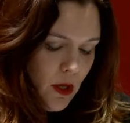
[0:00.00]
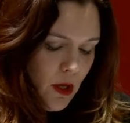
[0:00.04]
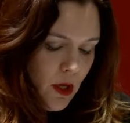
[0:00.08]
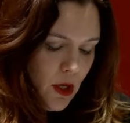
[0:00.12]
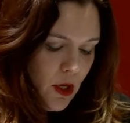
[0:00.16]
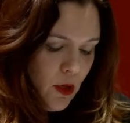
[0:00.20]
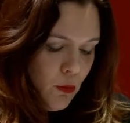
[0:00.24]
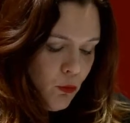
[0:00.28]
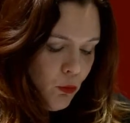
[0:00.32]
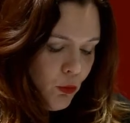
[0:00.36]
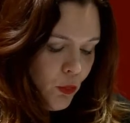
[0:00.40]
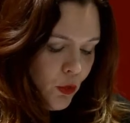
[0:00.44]

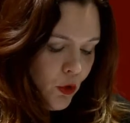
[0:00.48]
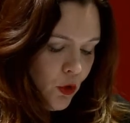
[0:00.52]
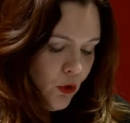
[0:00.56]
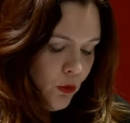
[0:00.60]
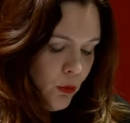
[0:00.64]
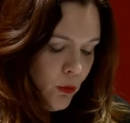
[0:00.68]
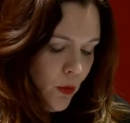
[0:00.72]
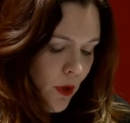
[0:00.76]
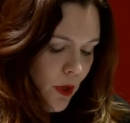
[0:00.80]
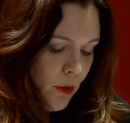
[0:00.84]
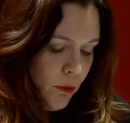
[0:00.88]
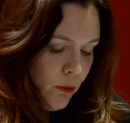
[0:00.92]

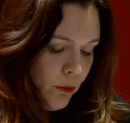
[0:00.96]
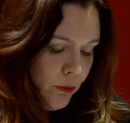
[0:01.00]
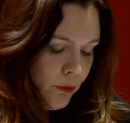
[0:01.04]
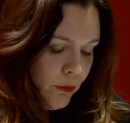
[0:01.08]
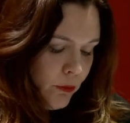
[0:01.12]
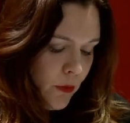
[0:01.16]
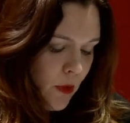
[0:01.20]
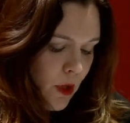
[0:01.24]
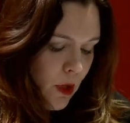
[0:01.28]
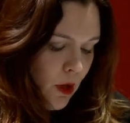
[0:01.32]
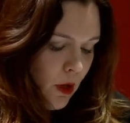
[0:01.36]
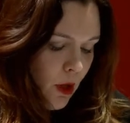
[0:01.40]
improvement
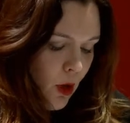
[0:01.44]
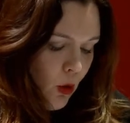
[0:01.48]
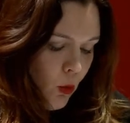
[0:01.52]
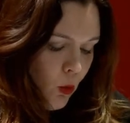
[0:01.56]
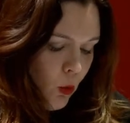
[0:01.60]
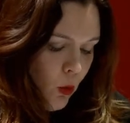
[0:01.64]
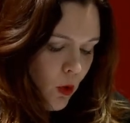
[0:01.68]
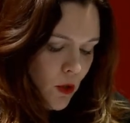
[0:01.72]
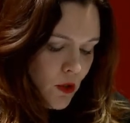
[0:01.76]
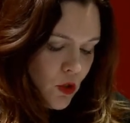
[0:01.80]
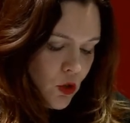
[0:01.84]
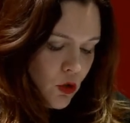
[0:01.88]

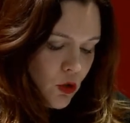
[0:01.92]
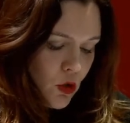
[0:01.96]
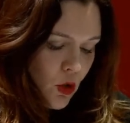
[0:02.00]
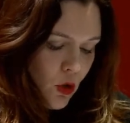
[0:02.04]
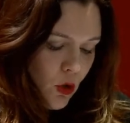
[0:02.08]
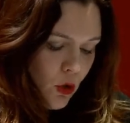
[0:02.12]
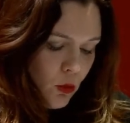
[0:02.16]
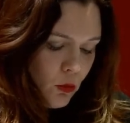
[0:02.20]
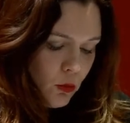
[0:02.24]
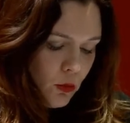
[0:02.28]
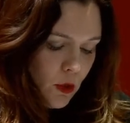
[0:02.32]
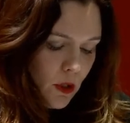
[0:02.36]
was
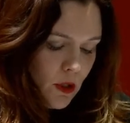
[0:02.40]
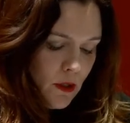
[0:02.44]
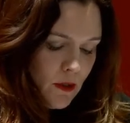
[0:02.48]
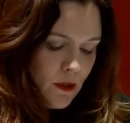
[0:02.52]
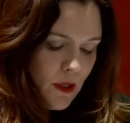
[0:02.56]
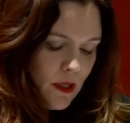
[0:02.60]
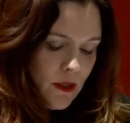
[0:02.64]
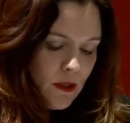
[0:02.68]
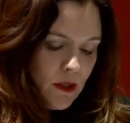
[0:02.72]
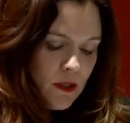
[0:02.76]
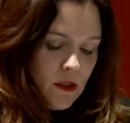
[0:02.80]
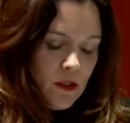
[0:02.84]
shown in the
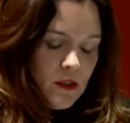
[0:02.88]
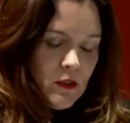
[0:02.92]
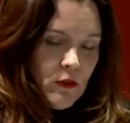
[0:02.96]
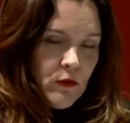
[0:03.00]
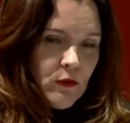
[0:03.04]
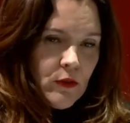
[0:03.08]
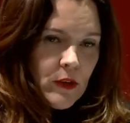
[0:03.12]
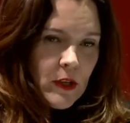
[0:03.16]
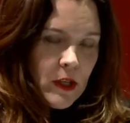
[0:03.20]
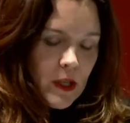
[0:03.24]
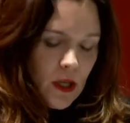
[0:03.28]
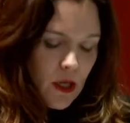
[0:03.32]

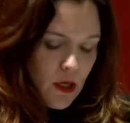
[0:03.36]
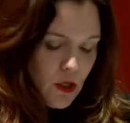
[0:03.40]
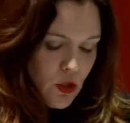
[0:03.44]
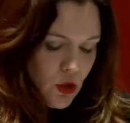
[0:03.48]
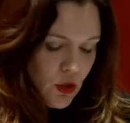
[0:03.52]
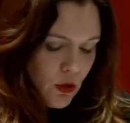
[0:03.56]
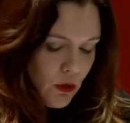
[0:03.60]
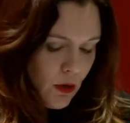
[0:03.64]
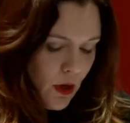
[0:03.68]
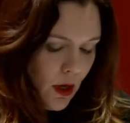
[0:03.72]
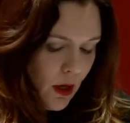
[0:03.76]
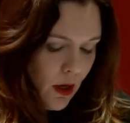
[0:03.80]

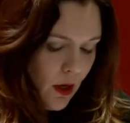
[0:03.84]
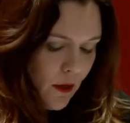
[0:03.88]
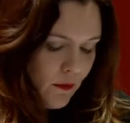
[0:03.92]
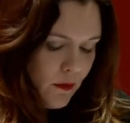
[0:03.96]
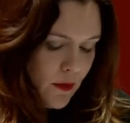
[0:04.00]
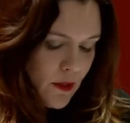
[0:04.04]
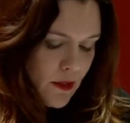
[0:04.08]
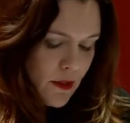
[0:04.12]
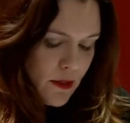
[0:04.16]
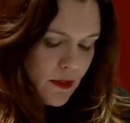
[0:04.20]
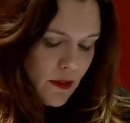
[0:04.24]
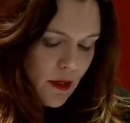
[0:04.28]
identification and
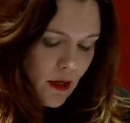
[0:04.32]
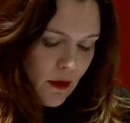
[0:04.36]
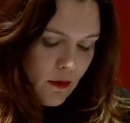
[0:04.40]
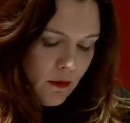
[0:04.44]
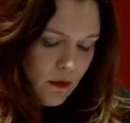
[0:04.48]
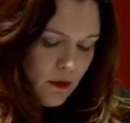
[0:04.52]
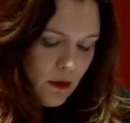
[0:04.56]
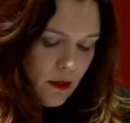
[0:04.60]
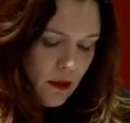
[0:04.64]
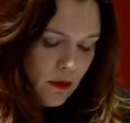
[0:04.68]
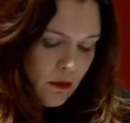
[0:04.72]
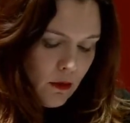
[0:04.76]

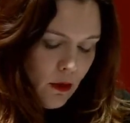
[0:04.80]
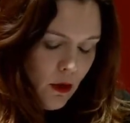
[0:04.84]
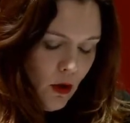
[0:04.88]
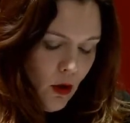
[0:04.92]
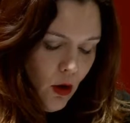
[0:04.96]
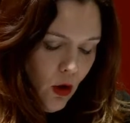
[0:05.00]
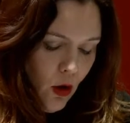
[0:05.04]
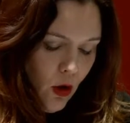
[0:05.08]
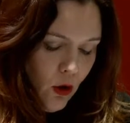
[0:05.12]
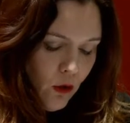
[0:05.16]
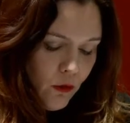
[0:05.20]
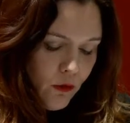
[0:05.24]
understanding
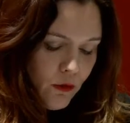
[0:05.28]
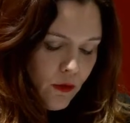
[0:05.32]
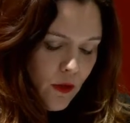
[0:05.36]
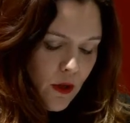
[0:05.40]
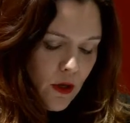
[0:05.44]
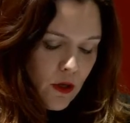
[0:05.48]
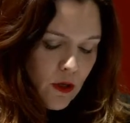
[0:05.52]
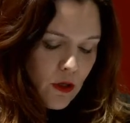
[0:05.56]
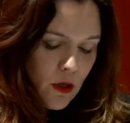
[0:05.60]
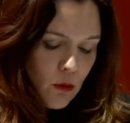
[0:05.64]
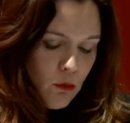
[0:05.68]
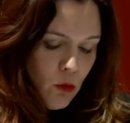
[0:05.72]
of
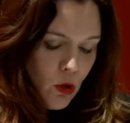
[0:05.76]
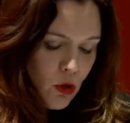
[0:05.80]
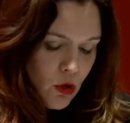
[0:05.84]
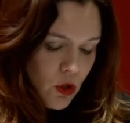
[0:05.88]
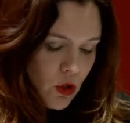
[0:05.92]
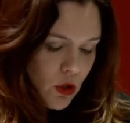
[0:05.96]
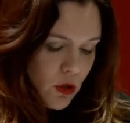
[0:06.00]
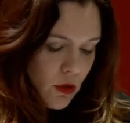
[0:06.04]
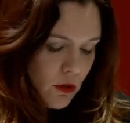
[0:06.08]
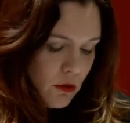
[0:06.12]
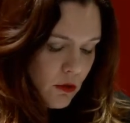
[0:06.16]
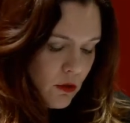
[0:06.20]
their
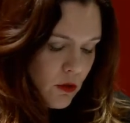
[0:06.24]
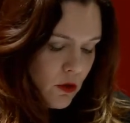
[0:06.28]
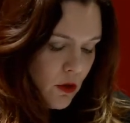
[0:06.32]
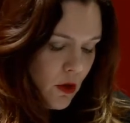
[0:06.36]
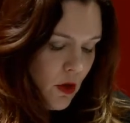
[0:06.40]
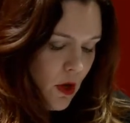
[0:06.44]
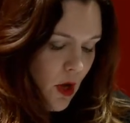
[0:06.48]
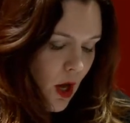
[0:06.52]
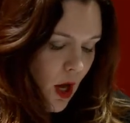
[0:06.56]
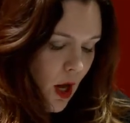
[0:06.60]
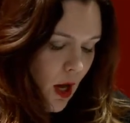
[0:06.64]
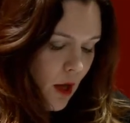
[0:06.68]
emotions
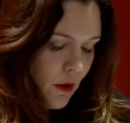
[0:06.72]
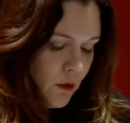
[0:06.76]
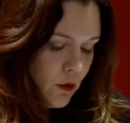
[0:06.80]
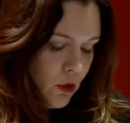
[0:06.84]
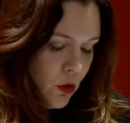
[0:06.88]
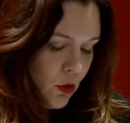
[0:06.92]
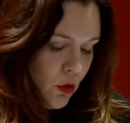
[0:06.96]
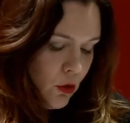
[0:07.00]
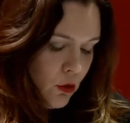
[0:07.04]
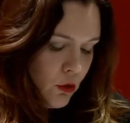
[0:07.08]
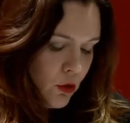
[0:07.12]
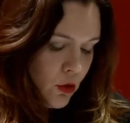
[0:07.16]
and
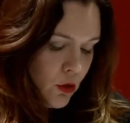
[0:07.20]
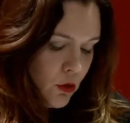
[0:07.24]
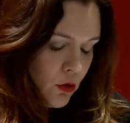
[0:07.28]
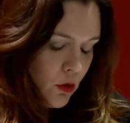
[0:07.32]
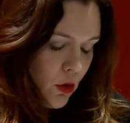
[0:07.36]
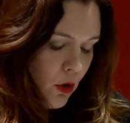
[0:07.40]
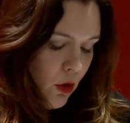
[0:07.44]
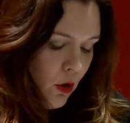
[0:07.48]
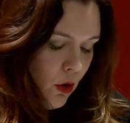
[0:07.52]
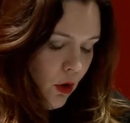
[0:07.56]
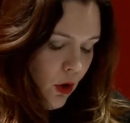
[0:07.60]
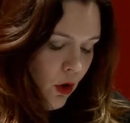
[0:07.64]
those
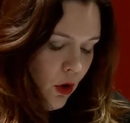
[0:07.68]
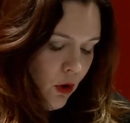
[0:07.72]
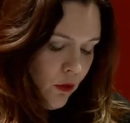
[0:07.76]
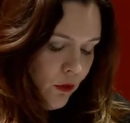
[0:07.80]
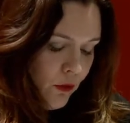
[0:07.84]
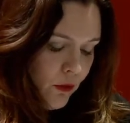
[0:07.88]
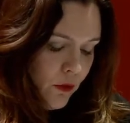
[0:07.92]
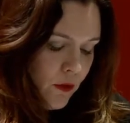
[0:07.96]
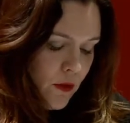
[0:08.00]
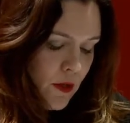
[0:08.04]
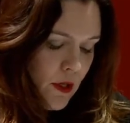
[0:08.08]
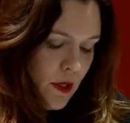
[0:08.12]

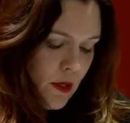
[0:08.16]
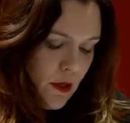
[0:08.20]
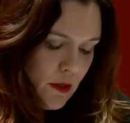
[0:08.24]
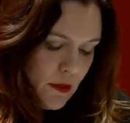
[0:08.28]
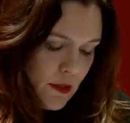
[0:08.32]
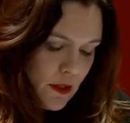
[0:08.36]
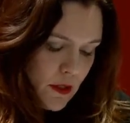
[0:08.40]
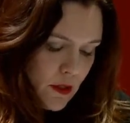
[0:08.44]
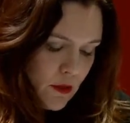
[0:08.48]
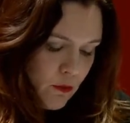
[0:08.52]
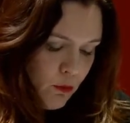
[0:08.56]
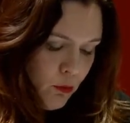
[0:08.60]
of
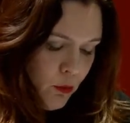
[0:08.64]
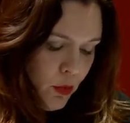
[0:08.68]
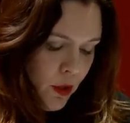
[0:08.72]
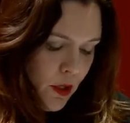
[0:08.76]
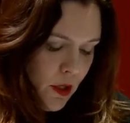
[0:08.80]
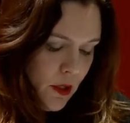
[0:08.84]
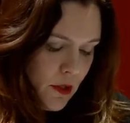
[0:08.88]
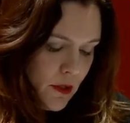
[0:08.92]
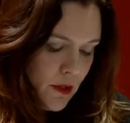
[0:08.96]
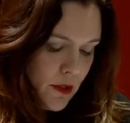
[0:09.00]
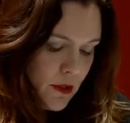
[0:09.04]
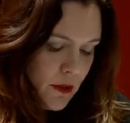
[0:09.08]
these
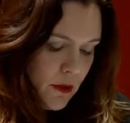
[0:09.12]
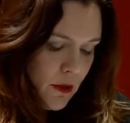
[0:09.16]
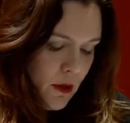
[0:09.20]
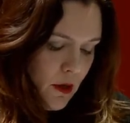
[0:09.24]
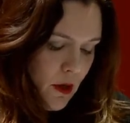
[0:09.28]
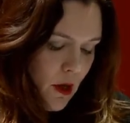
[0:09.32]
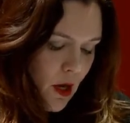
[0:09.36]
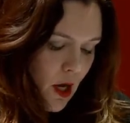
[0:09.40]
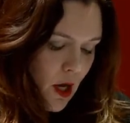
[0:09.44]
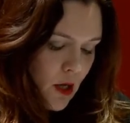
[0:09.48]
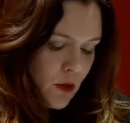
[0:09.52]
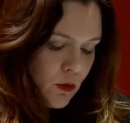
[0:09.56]
peers,
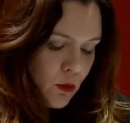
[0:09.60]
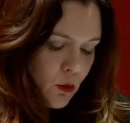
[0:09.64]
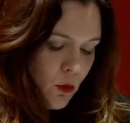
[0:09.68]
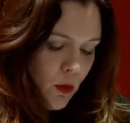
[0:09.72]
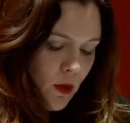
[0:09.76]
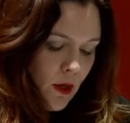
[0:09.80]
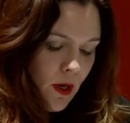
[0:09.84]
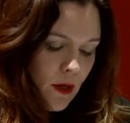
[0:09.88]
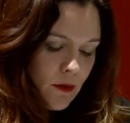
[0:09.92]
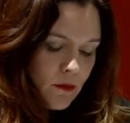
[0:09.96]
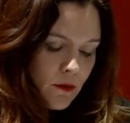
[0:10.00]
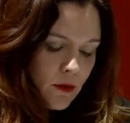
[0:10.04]
as
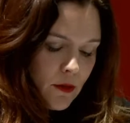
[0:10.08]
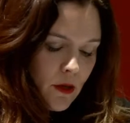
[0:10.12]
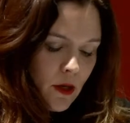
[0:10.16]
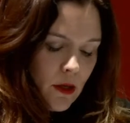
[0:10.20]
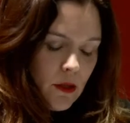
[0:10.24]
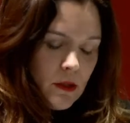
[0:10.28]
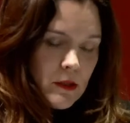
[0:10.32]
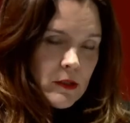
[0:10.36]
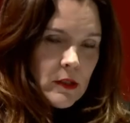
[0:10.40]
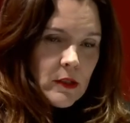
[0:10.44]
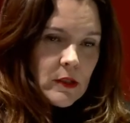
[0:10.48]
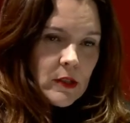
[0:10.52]
well as
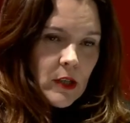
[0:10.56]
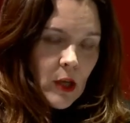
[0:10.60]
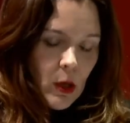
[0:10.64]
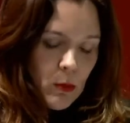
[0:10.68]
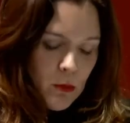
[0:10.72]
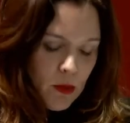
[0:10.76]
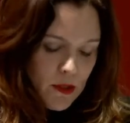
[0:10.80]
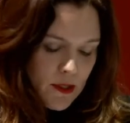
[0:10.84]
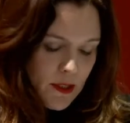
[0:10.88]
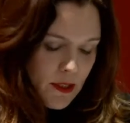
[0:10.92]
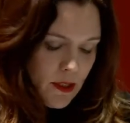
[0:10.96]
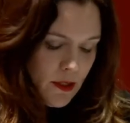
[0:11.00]
greater
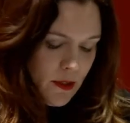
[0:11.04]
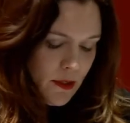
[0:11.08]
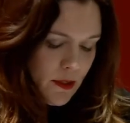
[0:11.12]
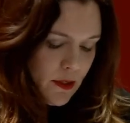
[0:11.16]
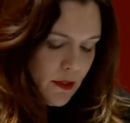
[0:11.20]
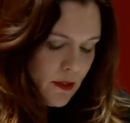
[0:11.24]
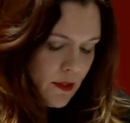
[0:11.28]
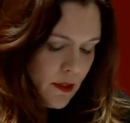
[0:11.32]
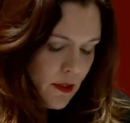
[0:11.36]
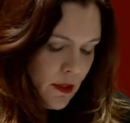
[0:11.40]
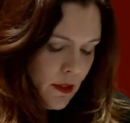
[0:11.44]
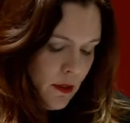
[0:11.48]

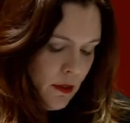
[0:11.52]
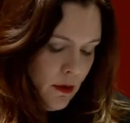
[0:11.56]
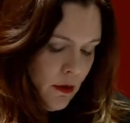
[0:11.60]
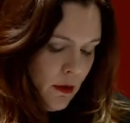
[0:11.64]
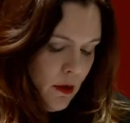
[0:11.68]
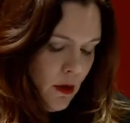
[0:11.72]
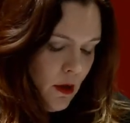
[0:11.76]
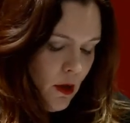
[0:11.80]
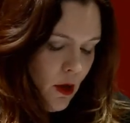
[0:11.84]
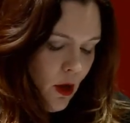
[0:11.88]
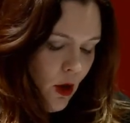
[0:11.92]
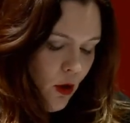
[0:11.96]
capacity
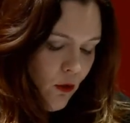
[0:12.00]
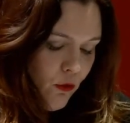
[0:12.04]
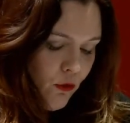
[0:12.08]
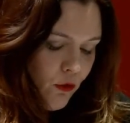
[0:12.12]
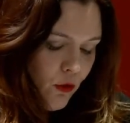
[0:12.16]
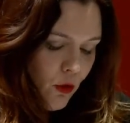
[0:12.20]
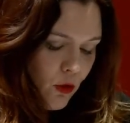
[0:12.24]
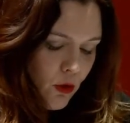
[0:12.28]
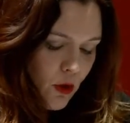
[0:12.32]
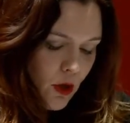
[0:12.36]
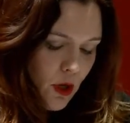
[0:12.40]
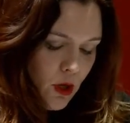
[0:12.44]

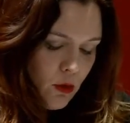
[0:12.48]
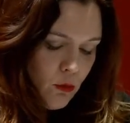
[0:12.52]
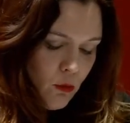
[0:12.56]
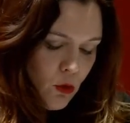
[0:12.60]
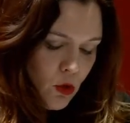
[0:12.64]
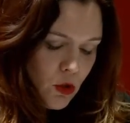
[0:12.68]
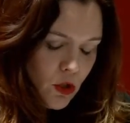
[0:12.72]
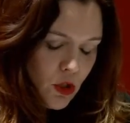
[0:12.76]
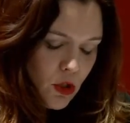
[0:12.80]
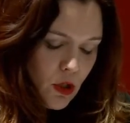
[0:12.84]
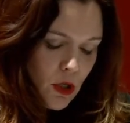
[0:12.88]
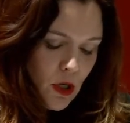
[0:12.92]
for
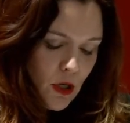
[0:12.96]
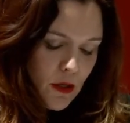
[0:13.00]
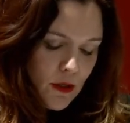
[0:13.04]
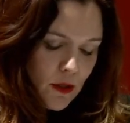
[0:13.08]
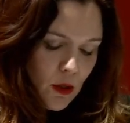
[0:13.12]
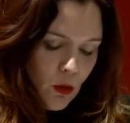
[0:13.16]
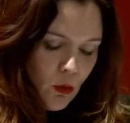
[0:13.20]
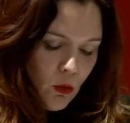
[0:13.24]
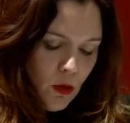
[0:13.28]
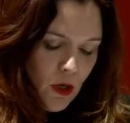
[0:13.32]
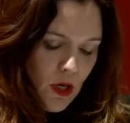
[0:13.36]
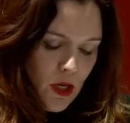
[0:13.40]
emotional
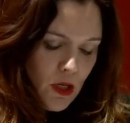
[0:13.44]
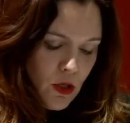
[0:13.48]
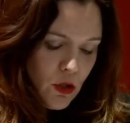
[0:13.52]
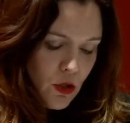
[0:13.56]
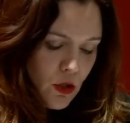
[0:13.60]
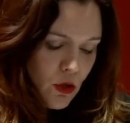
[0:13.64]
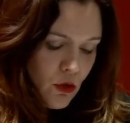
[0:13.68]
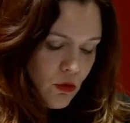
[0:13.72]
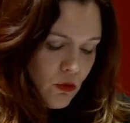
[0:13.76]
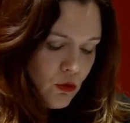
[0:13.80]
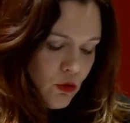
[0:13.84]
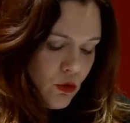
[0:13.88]

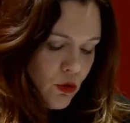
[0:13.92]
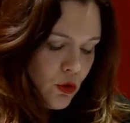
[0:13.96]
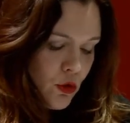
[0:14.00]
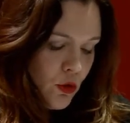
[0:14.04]
regulation